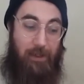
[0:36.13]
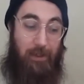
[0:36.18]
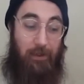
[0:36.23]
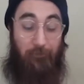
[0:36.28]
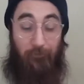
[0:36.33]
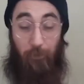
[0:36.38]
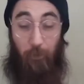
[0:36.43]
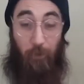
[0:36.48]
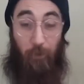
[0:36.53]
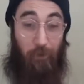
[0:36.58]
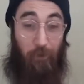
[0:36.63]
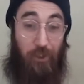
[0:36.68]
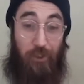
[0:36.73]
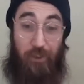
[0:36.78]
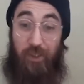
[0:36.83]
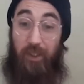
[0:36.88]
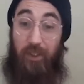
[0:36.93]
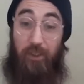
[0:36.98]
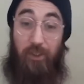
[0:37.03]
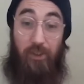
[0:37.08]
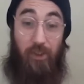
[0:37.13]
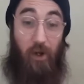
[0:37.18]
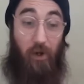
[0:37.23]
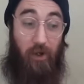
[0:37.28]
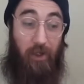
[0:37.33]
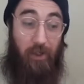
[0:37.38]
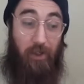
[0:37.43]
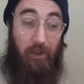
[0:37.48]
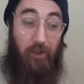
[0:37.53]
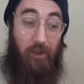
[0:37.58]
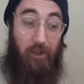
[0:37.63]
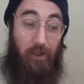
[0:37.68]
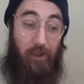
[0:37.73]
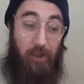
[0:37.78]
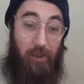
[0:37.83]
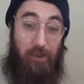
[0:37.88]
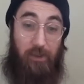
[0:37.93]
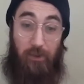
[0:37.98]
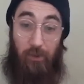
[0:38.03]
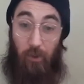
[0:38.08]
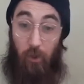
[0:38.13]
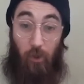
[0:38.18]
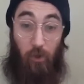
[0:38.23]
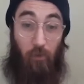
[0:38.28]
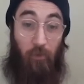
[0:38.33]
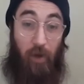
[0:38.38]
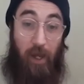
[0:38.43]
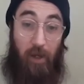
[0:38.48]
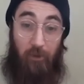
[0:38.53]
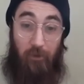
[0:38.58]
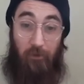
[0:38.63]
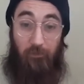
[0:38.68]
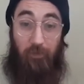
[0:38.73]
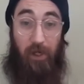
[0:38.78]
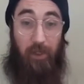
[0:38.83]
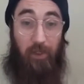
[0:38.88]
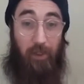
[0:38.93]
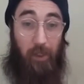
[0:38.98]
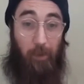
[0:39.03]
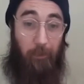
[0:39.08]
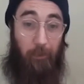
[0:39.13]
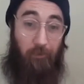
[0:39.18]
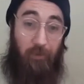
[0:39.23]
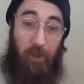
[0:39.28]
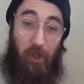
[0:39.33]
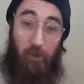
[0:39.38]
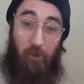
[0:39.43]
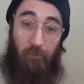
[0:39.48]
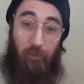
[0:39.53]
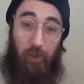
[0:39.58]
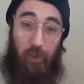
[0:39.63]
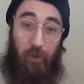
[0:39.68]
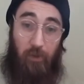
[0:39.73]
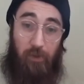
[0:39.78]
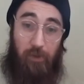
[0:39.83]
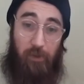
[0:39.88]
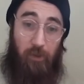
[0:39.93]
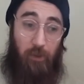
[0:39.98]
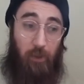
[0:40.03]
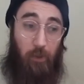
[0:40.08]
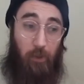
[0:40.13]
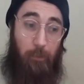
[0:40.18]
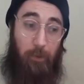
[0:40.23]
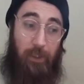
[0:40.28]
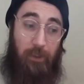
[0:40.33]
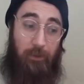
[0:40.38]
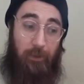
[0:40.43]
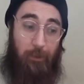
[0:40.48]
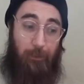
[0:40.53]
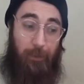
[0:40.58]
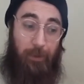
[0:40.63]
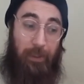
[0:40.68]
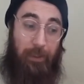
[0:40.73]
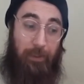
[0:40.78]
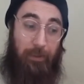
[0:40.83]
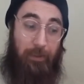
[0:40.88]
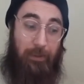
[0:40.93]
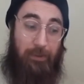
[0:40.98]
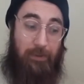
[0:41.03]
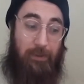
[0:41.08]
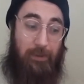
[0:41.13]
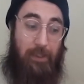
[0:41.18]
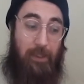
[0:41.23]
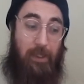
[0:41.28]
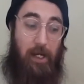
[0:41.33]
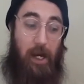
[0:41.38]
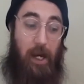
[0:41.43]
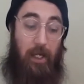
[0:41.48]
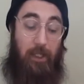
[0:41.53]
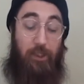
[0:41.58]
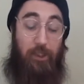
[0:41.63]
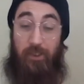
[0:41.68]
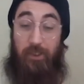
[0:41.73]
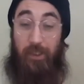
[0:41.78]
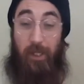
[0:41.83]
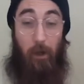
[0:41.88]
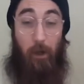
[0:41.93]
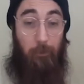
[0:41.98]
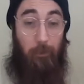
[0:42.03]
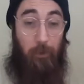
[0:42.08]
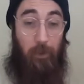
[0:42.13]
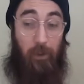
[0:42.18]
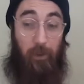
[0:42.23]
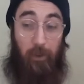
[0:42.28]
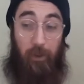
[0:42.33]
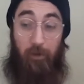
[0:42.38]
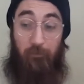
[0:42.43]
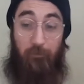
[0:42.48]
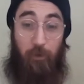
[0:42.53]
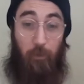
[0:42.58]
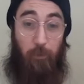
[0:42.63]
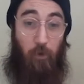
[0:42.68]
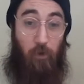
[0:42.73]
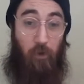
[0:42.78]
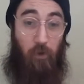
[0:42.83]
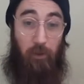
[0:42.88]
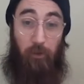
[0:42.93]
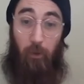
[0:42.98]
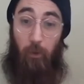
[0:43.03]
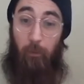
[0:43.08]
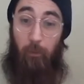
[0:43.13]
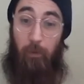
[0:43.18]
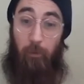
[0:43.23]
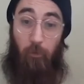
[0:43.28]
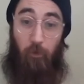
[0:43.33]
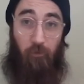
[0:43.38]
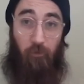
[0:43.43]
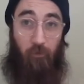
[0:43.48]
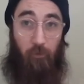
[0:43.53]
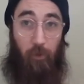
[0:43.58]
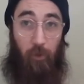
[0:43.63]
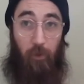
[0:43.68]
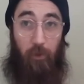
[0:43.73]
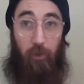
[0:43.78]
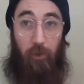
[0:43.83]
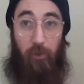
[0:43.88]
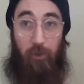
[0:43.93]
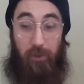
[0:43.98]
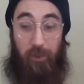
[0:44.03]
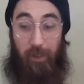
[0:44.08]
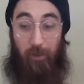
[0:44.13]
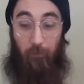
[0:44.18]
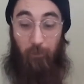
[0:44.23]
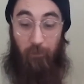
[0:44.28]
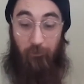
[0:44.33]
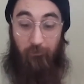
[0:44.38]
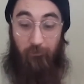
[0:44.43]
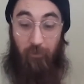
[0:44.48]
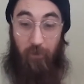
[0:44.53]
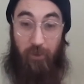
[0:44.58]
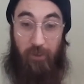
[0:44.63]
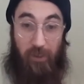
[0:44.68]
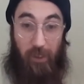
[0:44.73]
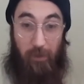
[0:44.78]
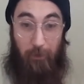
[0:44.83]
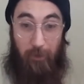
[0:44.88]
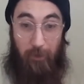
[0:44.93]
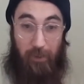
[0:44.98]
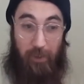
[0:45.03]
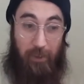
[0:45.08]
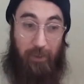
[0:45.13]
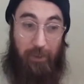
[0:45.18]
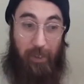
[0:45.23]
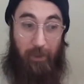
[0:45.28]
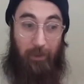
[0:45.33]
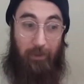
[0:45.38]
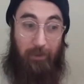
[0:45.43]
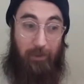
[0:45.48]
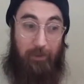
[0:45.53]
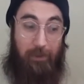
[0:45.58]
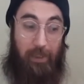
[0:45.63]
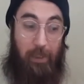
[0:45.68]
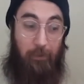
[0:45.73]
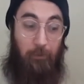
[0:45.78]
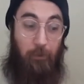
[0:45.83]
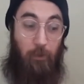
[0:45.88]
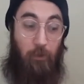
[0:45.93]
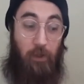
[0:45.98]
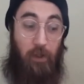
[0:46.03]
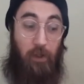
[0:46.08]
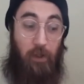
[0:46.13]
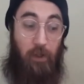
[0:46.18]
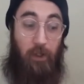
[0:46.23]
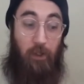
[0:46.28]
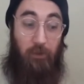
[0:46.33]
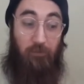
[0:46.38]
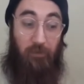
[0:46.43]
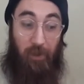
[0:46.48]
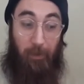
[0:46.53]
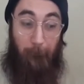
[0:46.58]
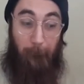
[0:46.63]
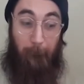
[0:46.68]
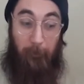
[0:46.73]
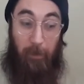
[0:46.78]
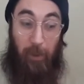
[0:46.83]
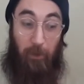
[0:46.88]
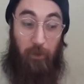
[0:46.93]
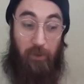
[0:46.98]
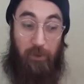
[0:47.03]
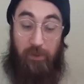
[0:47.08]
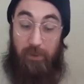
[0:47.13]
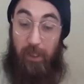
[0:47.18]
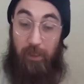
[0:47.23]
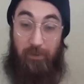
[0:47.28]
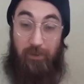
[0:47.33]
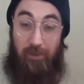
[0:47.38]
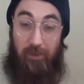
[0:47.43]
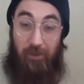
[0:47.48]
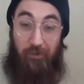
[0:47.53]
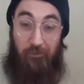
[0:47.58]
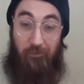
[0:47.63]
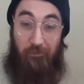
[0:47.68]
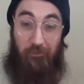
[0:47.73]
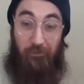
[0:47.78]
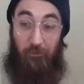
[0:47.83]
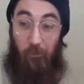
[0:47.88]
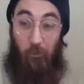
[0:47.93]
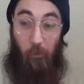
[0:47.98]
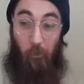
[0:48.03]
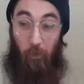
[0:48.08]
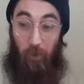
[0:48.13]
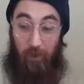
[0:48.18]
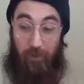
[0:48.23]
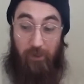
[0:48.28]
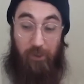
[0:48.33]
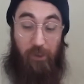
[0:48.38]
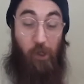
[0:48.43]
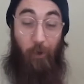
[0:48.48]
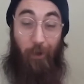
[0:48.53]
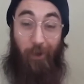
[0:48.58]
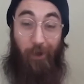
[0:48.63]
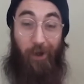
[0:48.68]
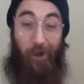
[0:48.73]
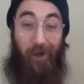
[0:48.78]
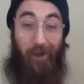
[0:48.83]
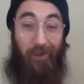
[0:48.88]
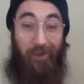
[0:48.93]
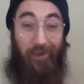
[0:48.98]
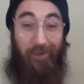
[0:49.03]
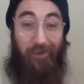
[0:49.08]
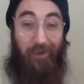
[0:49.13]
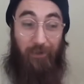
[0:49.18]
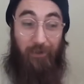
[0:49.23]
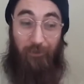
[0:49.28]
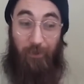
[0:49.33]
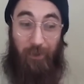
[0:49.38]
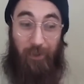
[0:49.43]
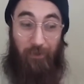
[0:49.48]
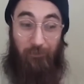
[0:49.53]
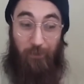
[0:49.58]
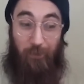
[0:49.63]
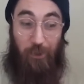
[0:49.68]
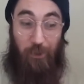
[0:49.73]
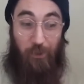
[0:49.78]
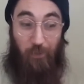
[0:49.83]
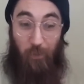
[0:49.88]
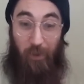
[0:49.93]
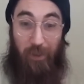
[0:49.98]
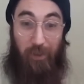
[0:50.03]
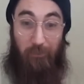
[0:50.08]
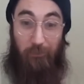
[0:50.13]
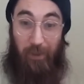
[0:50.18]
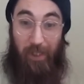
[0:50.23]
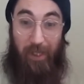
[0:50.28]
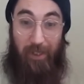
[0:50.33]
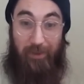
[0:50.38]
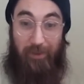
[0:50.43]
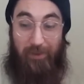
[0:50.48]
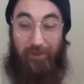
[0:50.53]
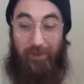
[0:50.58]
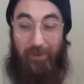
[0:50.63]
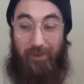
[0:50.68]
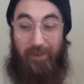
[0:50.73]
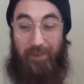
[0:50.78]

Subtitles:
If you are just getting started, look around, find a couple of the other videos that are going to be in this playlist just to help you get comfortable, a little bit more familiar, so that the first time you're sitting down at the table, you've got a better sense of what is going on than if you just went in blind.